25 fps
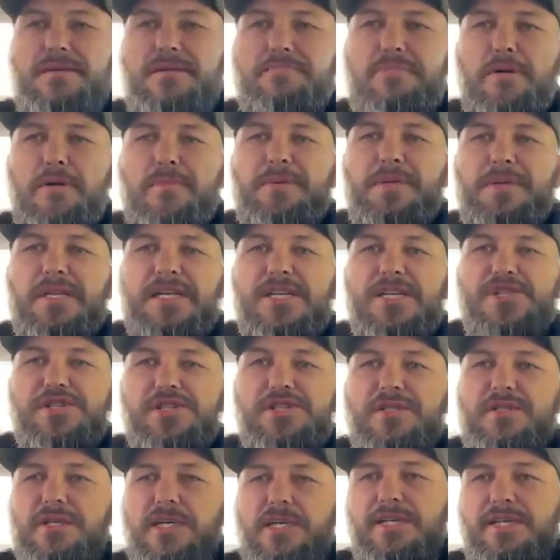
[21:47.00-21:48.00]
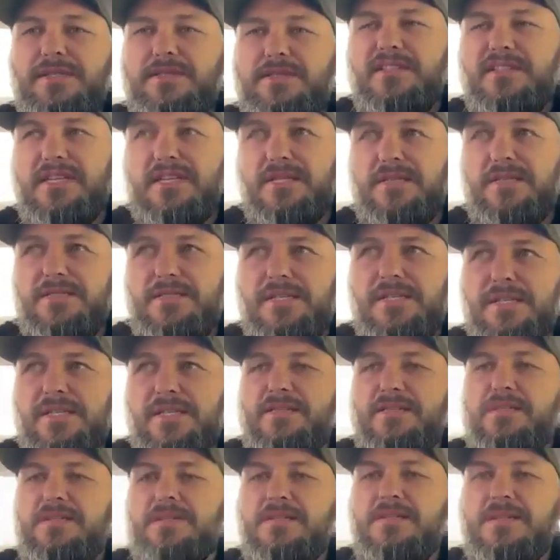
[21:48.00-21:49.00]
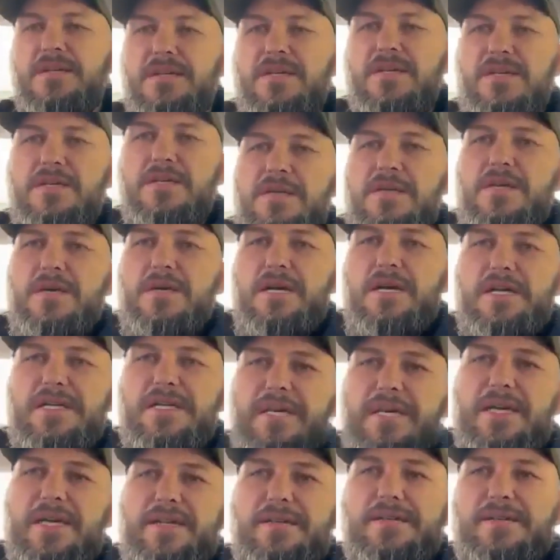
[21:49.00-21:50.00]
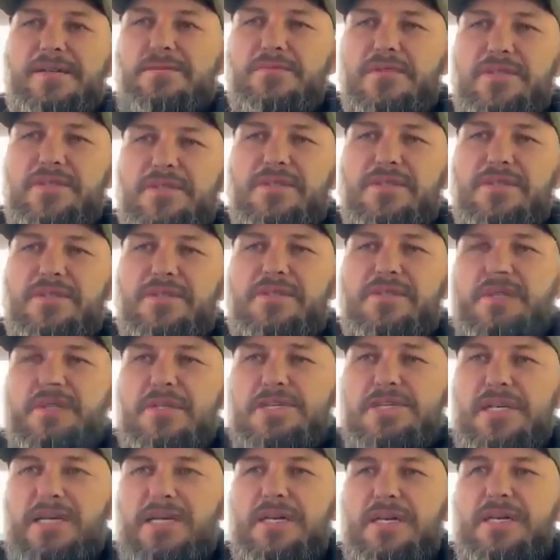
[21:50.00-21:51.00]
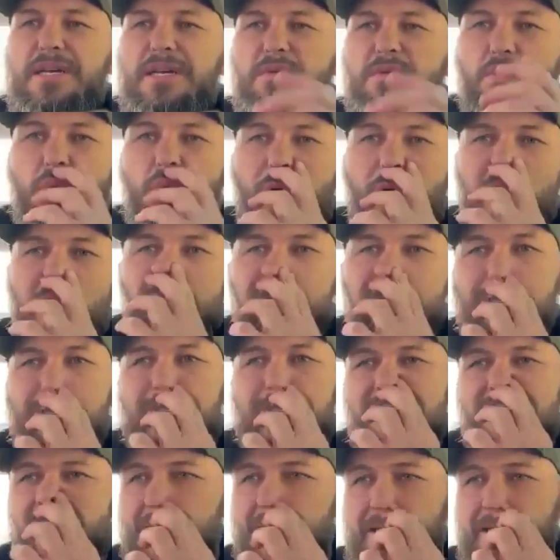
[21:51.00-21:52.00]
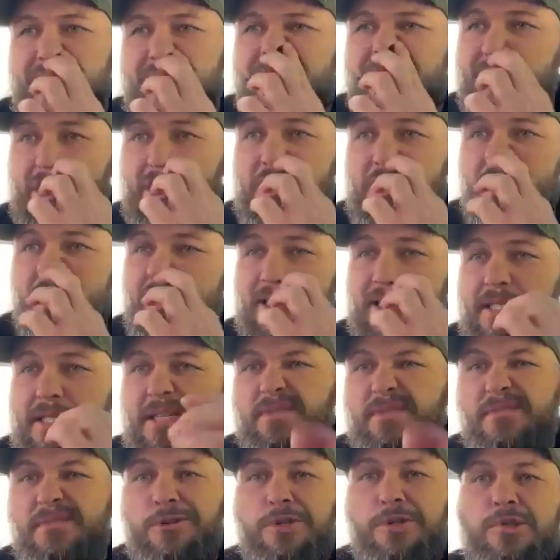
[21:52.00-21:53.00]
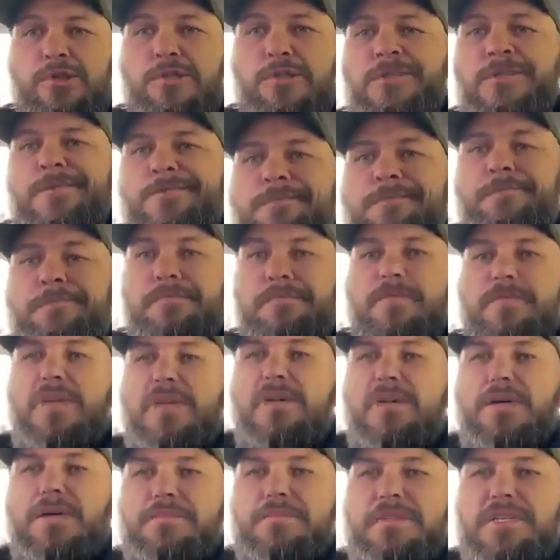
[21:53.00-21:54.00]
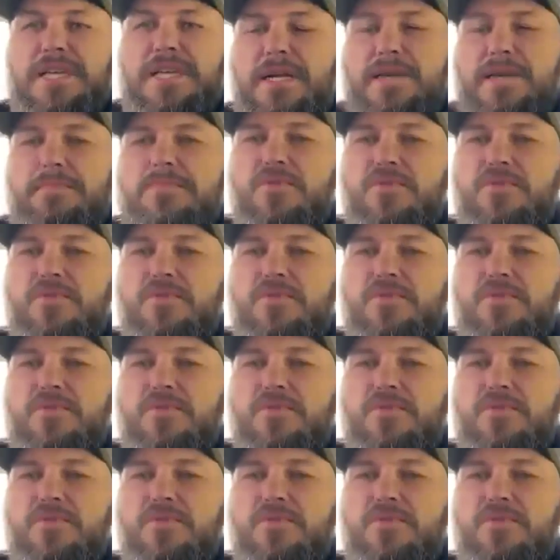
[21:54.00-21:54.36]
population and selling tickets. Again, it was initially difficult to get them